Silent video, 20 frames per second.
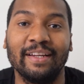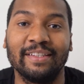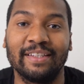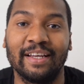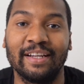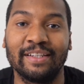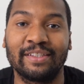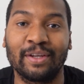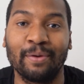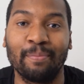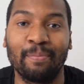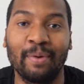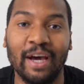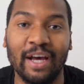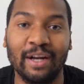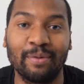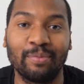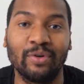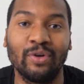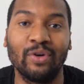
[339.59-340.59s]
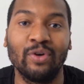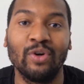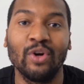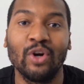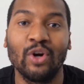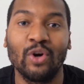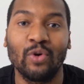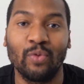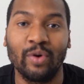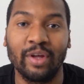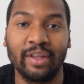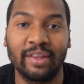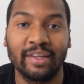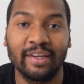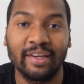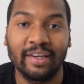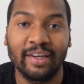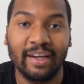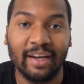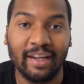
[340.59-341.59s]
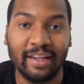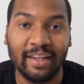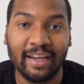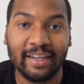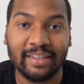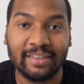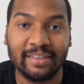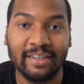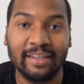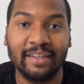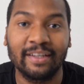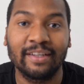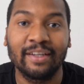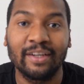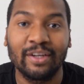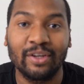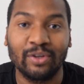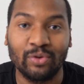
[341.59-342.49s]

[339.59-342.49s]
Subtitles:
is that it's compatible with Alexa,